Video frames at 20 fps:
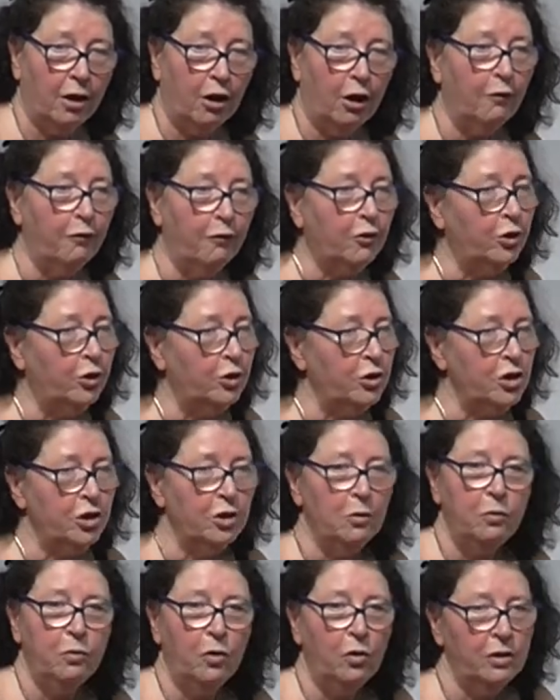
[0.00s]
Of course,
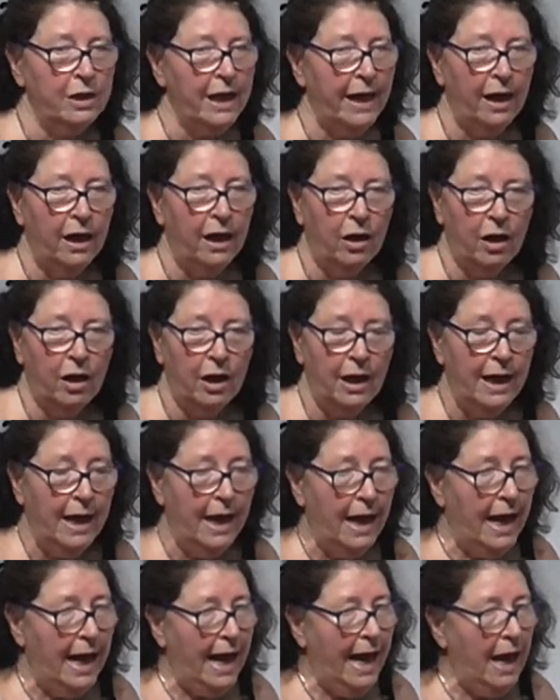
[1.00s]
you won't
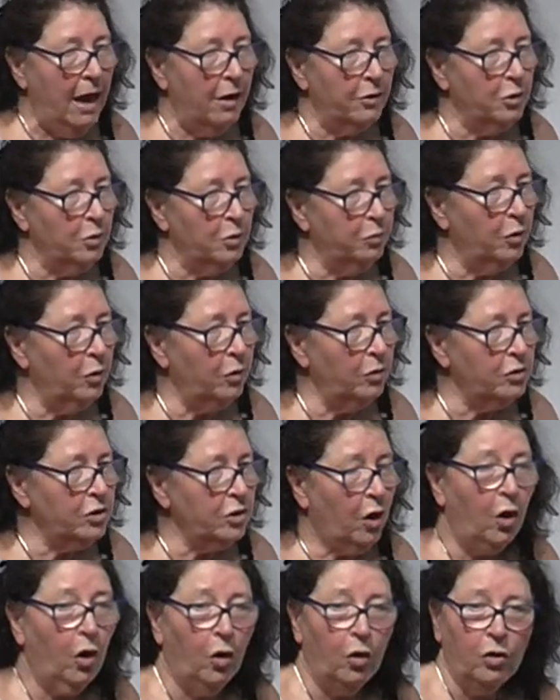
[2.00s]

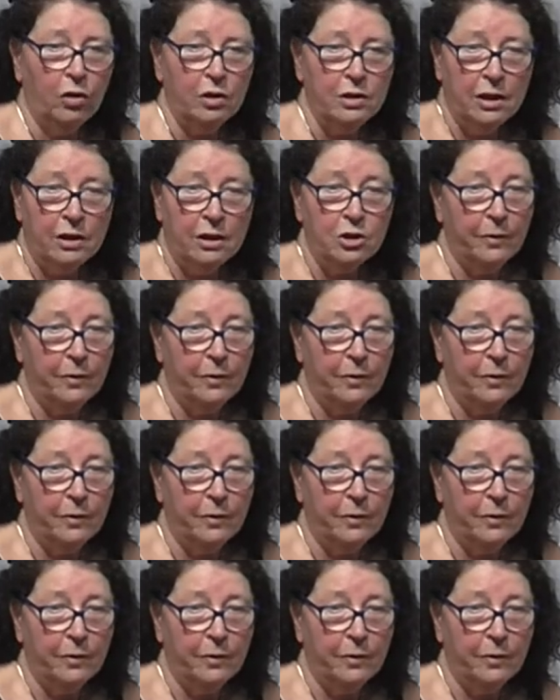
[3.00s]
hold